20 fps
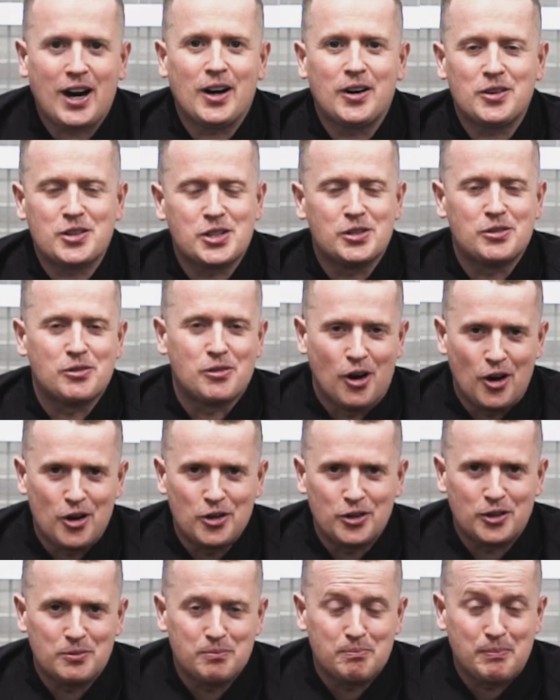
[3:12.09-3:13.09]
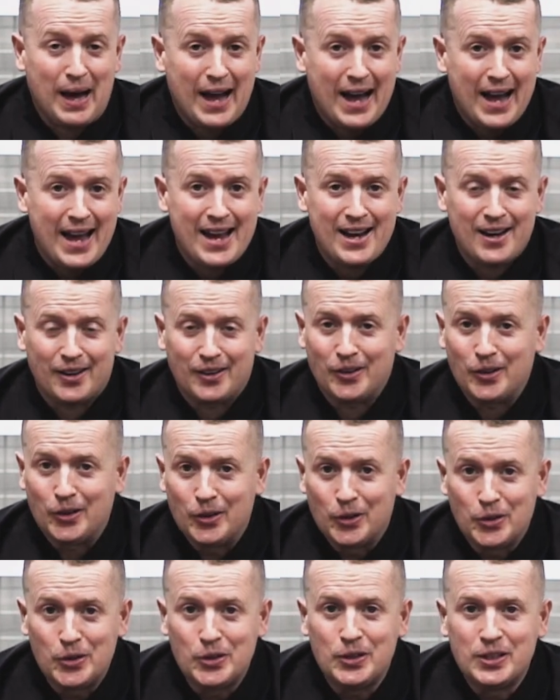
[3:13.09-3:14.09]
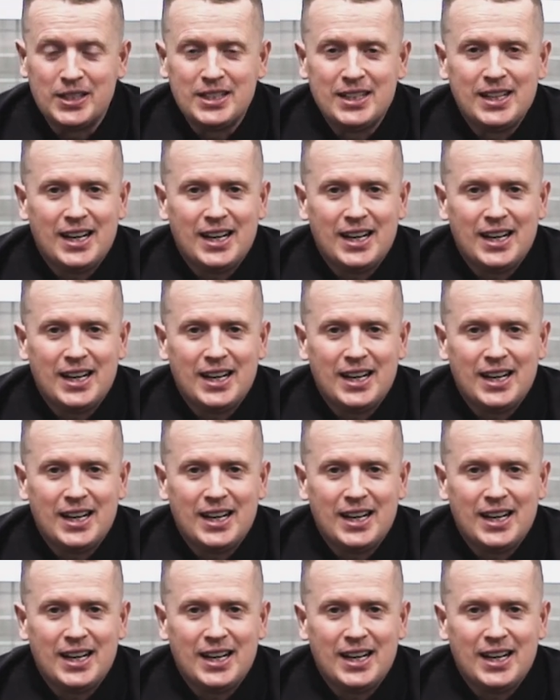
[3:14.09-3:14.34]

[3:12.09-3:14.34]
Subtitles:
are surrounded by or who,